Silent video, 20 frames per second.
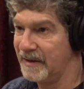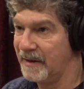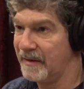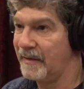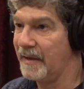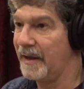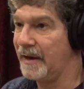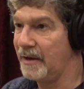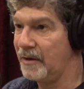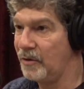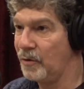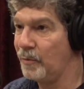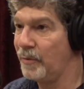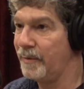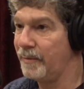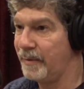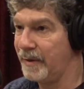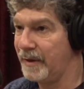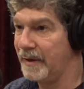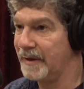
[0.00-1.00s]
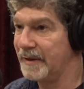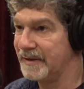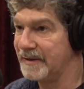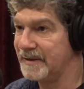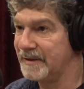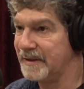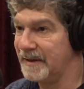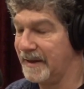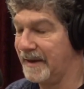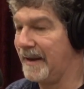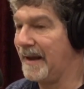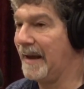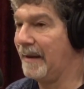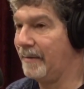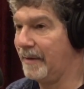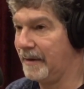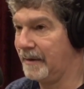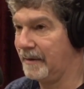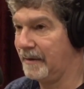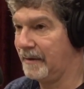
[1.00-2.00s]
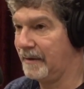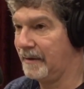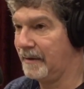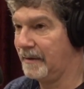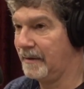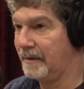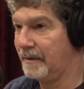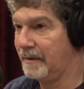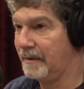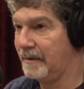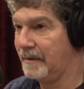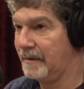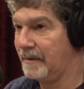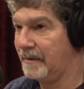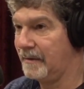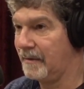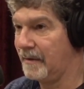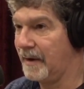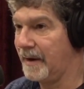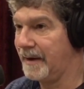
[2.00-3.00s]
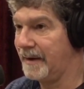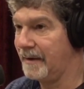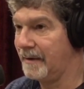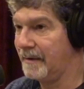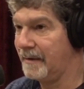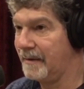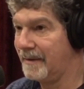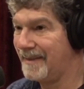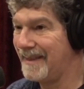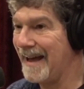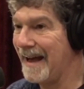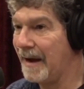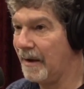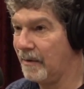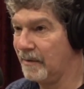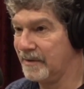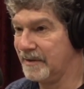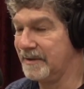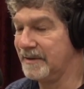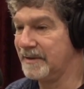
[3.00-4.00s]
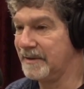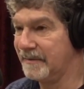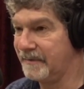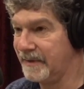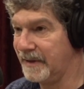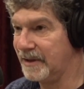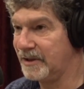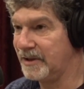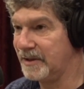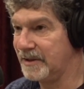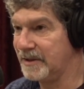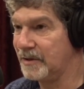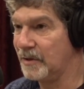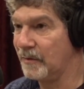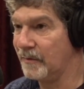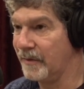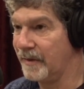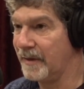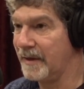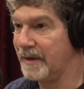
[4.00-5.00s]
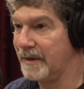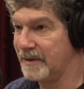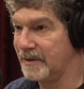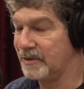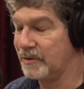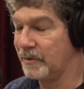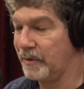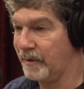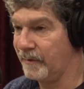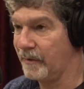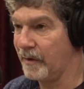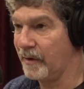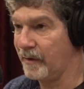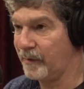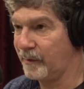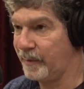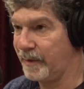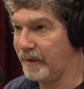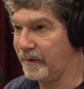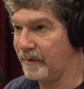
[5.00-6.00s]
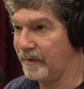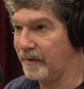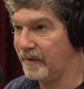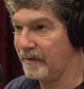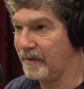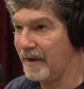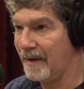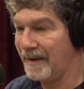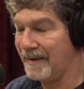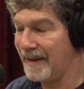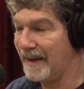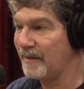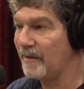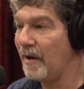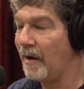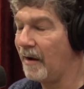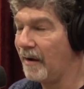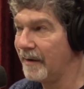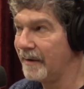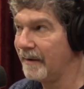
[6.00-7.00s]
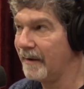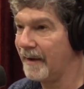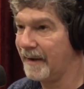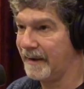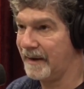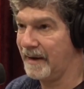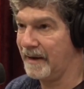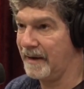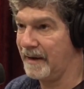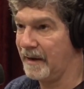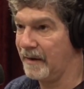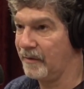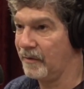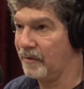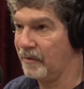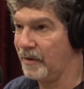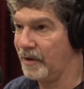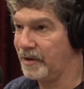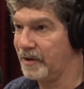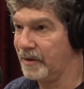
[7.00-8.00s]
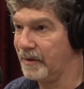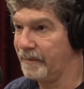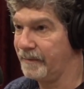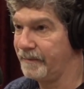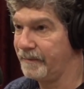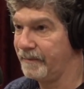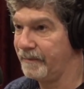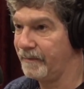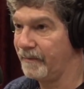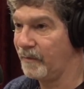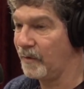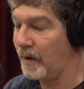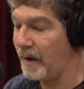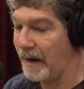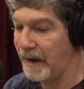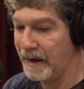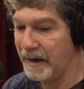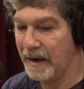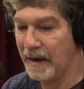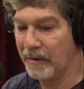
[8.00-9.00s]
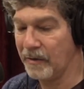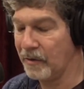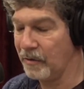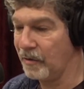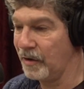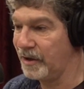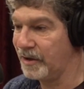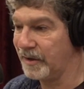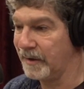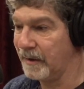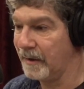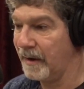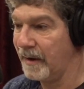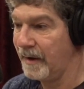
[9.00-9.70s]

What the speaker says: that human beings inhabit, right? Thousands of niches over the history of our species. That's unlike any other creature. For any other creature,